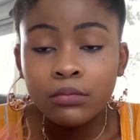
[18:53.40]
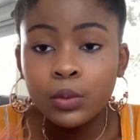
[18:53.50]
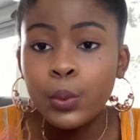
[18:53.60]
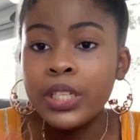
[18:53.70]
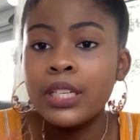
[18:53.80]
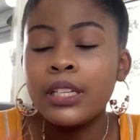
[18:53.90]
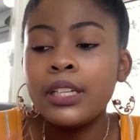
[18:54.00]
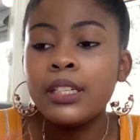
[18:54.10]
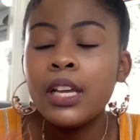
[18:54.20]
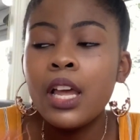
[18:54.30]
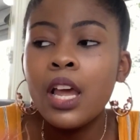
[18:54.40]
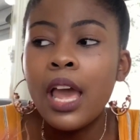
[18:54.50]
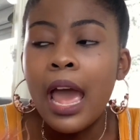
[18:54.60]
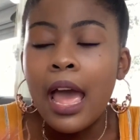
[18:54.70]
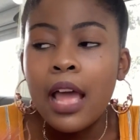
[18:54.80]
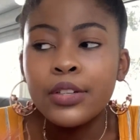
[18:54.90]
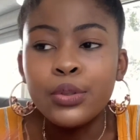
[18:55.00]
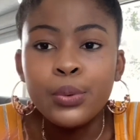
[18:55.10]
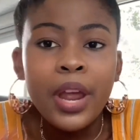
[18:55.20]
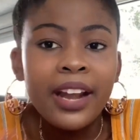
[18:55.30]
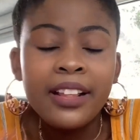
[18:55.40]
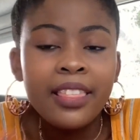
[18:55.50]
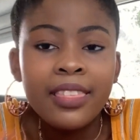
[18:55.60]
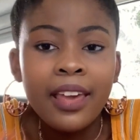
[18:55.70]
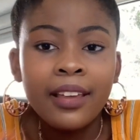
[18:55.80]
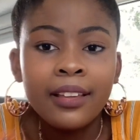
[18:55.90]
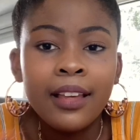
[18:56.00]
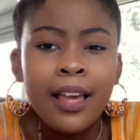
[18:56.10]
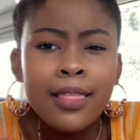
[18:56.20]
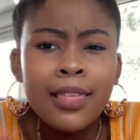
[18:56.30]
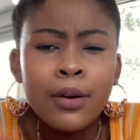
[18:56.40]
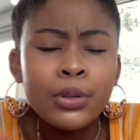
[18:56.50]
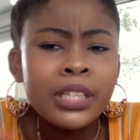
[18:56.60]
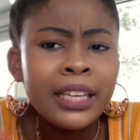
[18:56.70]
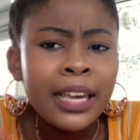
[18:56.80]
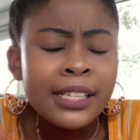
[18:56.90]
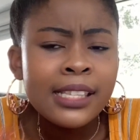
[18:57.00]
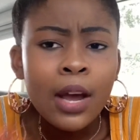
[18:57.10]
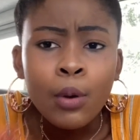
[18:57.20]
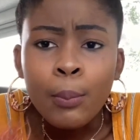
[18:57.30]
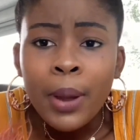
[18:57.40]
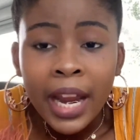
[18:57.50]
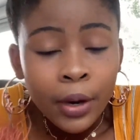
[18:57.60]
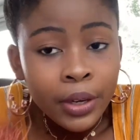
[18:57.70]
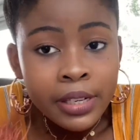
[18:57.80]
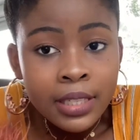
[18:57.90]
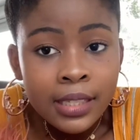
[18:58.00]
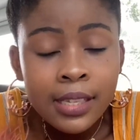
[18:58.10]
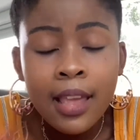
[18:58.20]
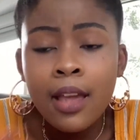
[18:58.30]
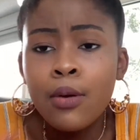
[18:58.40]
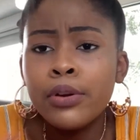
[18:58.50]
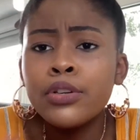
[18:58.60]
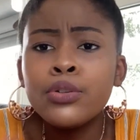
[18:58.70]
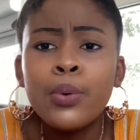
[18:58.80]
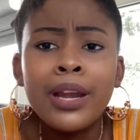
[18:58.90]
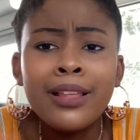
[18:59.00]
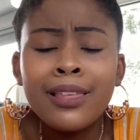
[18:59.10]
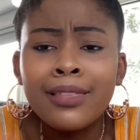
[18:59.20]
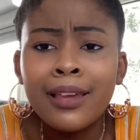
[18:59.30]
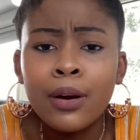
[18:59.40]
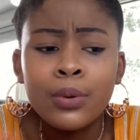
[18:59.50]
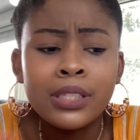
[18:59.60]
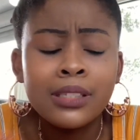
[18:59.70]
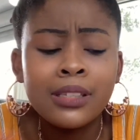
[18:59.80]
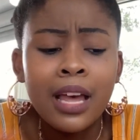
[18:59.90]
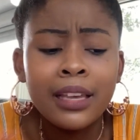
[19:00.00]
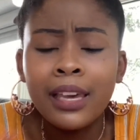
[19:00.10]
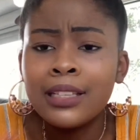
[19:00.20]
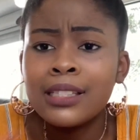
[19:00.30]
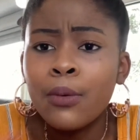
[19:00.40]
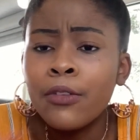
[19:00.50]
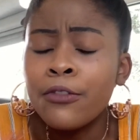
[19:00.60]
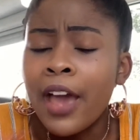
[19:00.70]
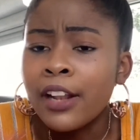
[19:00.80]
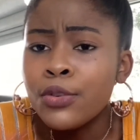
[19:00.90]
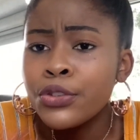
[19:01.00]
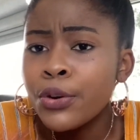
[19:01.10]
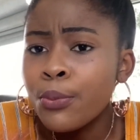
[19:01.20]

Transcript: We didn't do anything that was against our parents. We didn't do anything that was against our values and